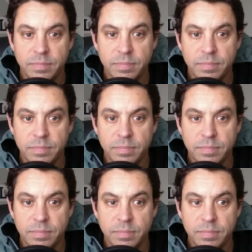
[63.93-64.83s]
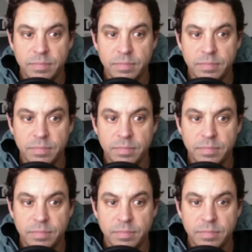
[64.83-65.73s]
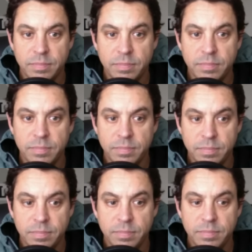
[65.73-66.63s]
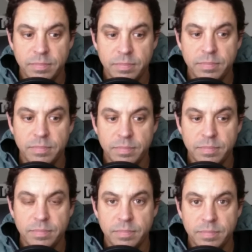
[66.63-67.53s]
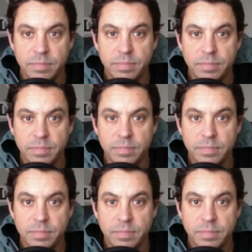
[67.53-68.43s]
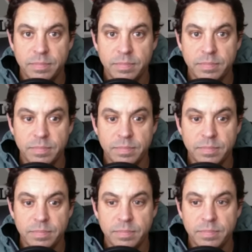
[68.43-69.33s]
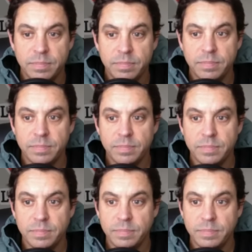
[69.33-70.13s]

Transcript: (silent)